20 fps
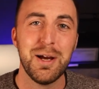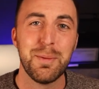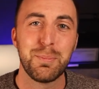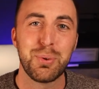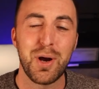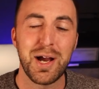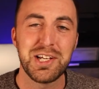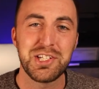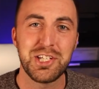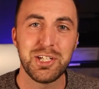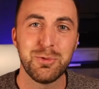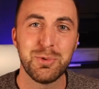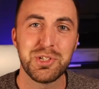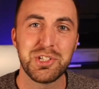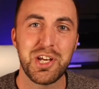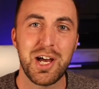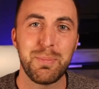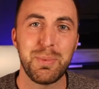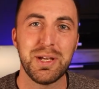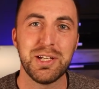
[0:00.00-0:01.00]
Pricing was
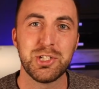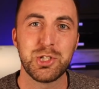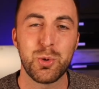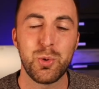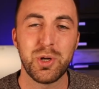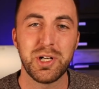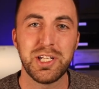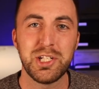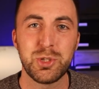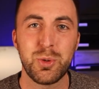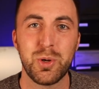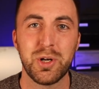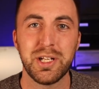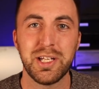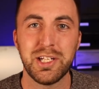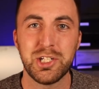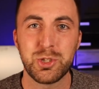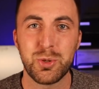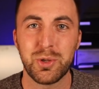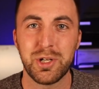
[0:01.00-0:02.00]
up in
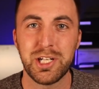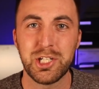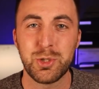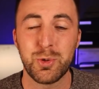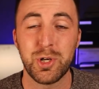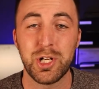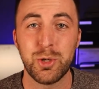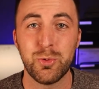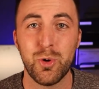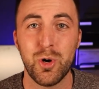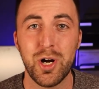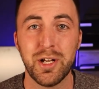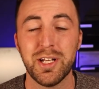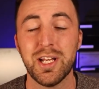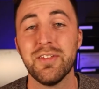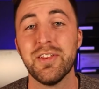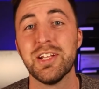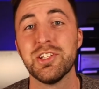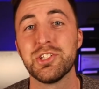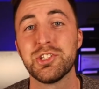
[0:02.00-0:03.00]
2020, 2021,
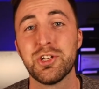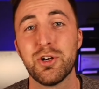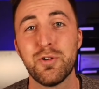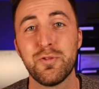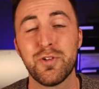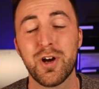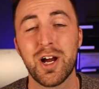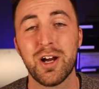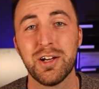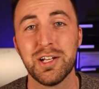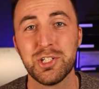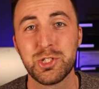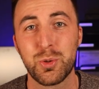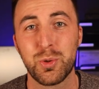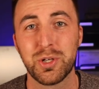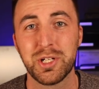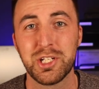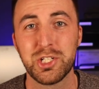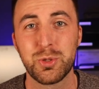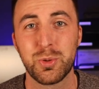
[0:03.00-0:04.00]
and then so far in
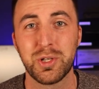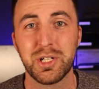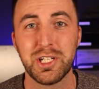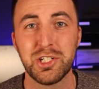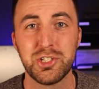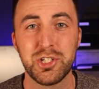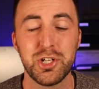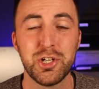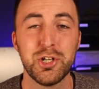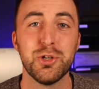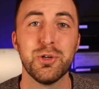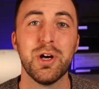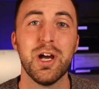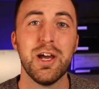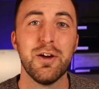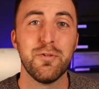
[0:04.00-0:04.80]
2022,